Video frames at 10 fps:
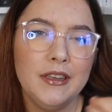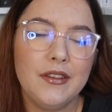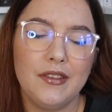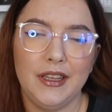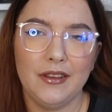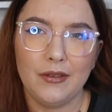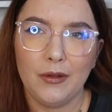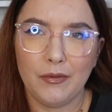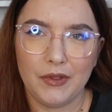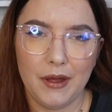scenes
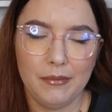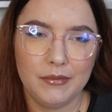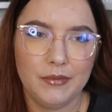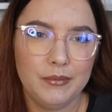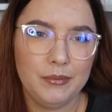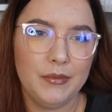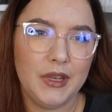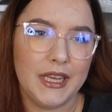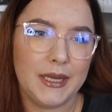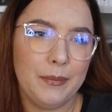of them,
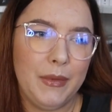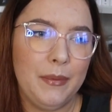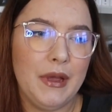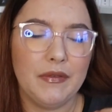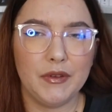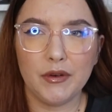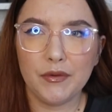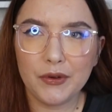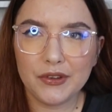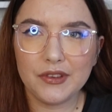like maybe after the
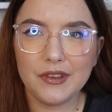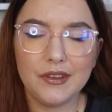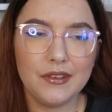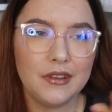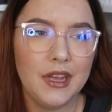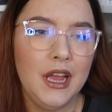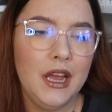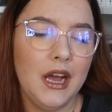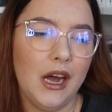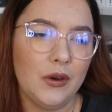first season,
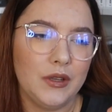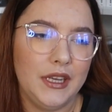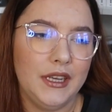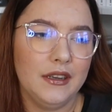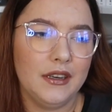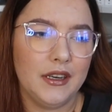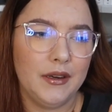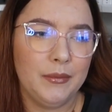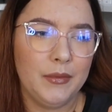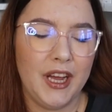how they
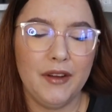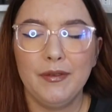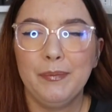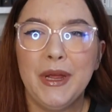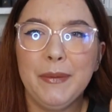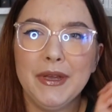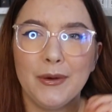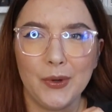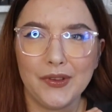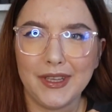have maybe a
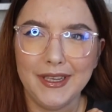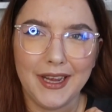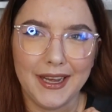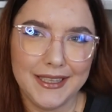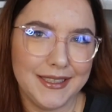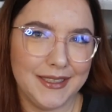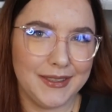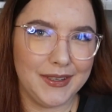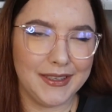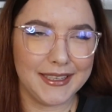risky night
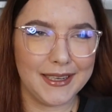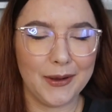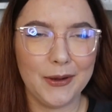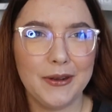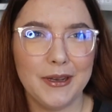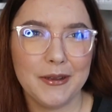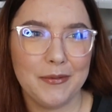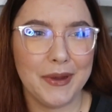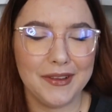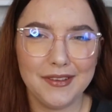and they're like, oh, a little
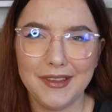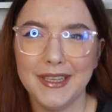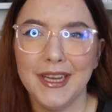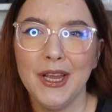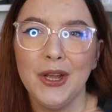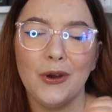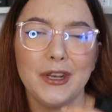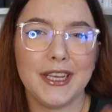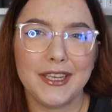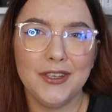spicy scene, or
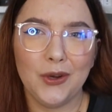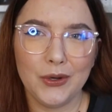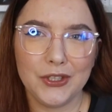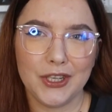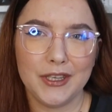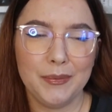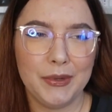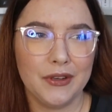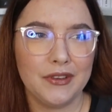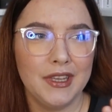they get to know each other,
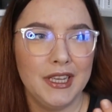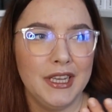because